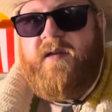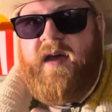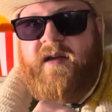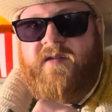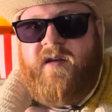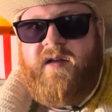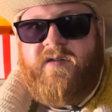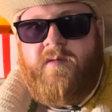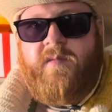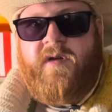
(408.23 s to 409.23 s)
got some
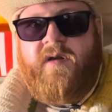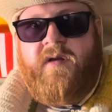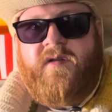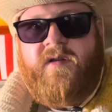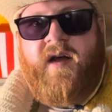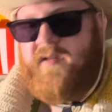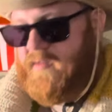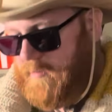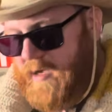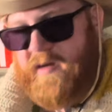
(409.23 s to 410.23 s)

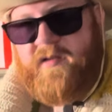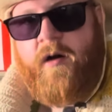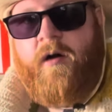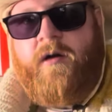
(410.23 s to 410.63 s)
nice art